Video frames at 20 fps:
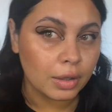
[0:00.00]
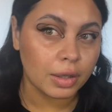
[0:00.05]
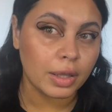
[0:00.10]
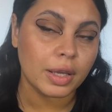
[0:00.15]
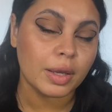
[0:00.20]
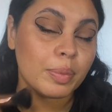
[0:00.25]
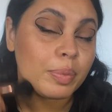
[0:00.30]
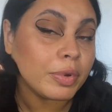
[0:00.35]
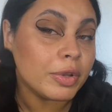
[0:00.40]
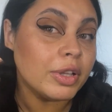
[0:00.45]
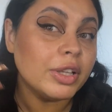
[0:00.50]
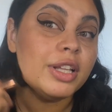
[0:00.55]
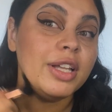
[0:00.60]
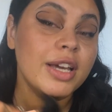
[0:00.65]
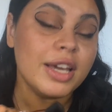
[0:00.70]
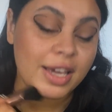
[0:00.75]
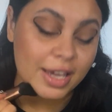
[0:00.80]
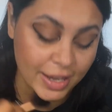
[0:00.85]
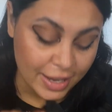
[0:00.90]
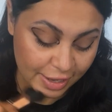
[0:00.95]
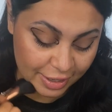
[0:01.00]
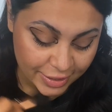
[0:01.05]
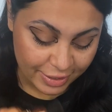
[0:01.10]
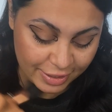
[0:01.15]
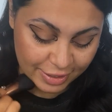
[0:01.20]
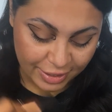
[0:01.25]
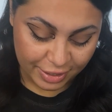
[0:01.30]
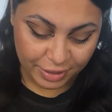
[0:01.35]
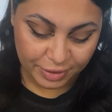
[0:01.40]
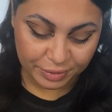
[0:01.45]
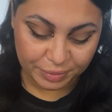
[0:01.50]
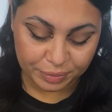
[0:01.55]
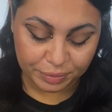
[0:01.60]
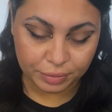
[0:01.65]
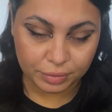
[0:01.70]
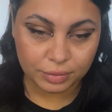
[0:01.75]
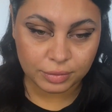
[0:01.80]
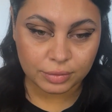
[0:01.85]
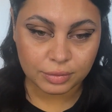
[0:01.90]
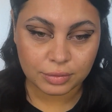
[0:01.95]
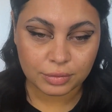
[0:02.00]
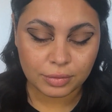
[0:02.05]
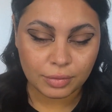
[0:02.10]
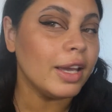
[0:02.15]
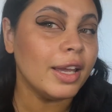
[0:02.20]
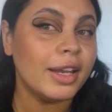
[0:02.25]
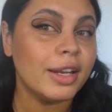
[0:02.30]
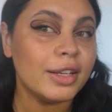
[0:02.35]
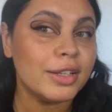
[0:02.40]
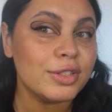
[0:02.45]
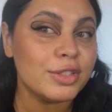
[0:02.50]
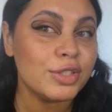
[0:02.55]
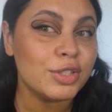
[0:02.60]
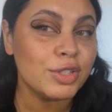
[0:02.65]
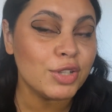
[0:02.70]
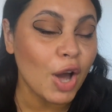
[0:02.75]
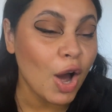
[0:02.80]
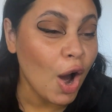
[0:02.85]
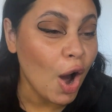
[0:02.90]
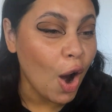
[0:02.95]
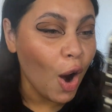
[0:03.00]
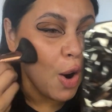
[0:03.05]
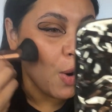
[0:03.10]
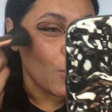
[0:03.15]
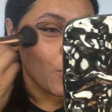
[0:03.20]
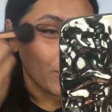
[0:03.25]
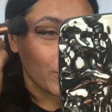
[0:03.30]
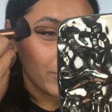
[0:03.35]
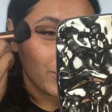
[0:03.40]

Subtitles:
Like, please. It is so